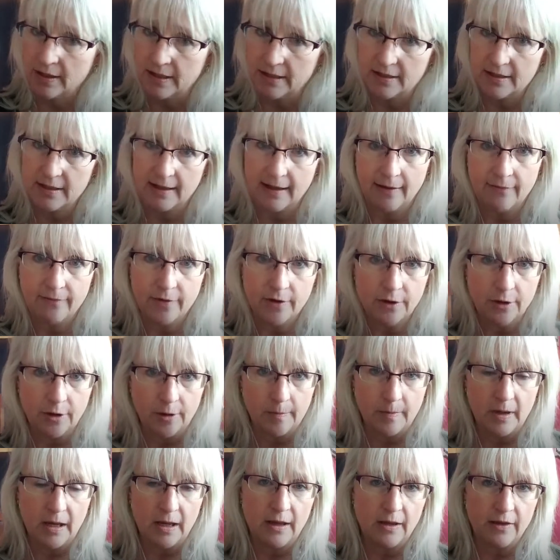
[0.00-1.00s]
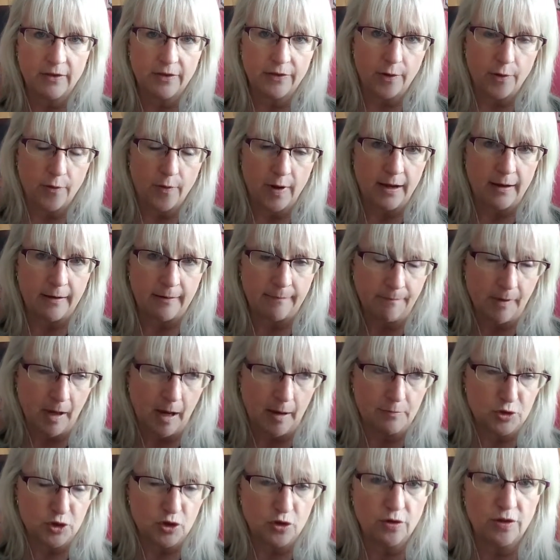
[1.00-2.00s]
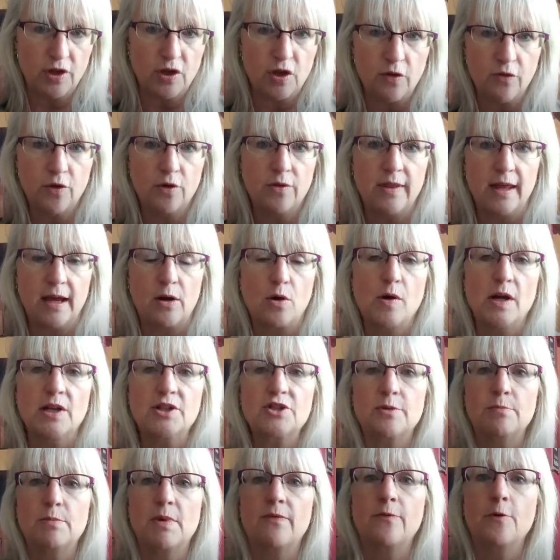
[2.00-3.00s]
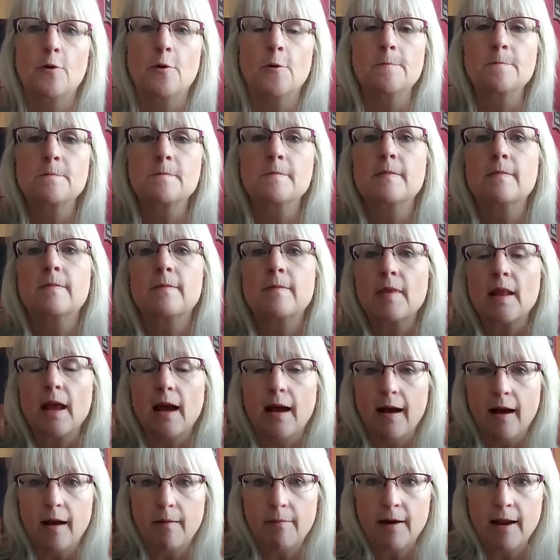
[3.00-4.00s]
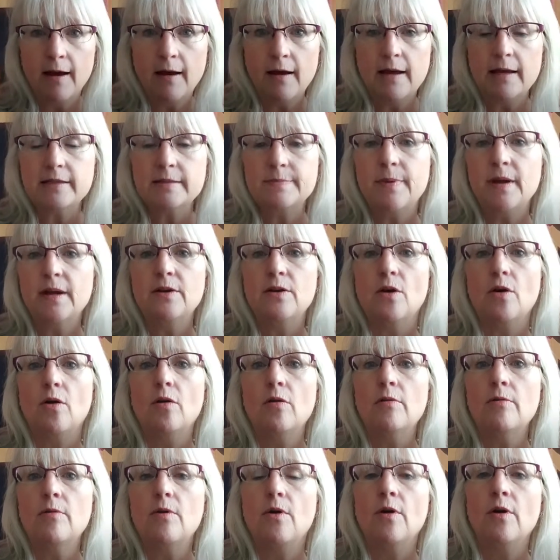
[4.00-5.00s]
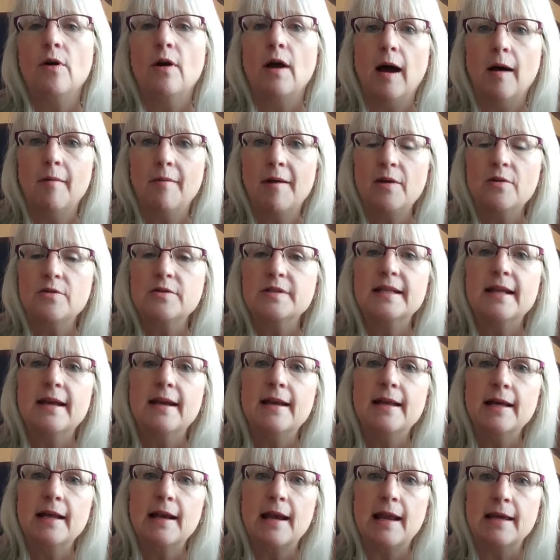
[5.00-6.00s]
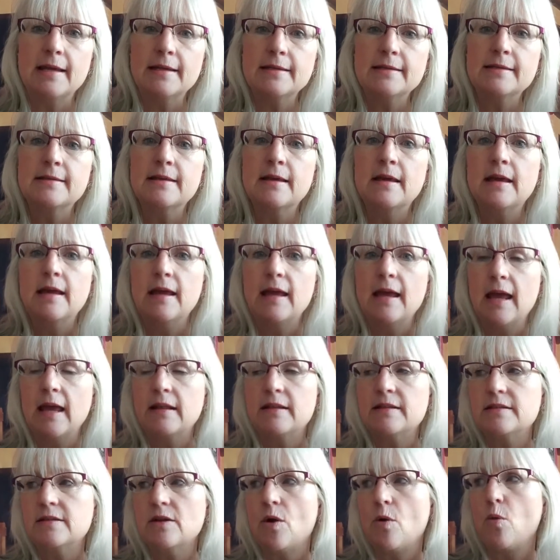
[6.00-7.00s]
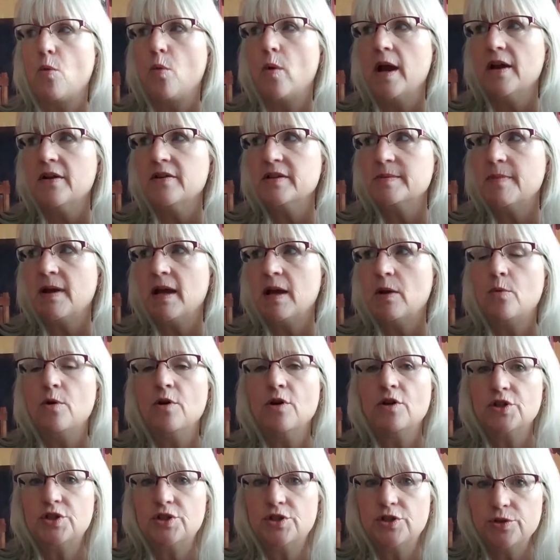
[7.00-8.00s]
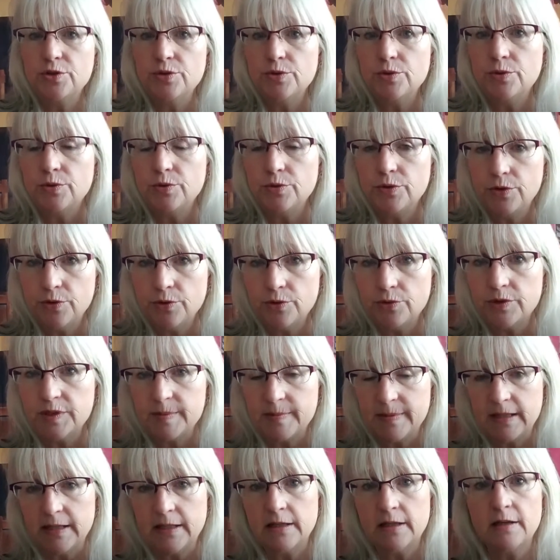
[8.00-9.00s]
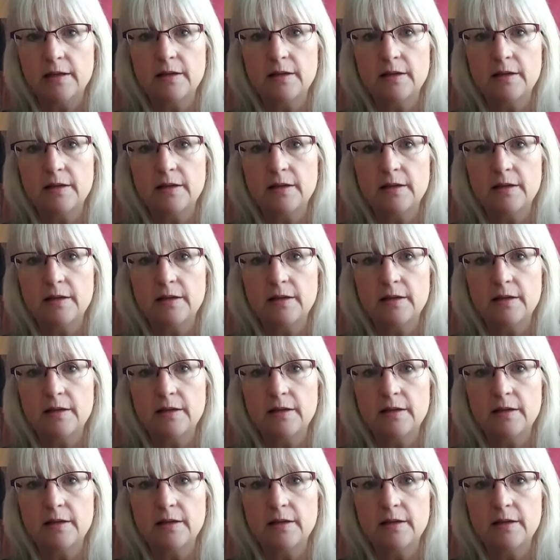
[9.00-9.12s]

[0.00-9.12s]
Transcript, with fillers: into that verb. So I'm sure that you've heard that question before. Habla español or habla usted inglés? And so where's my word do you speak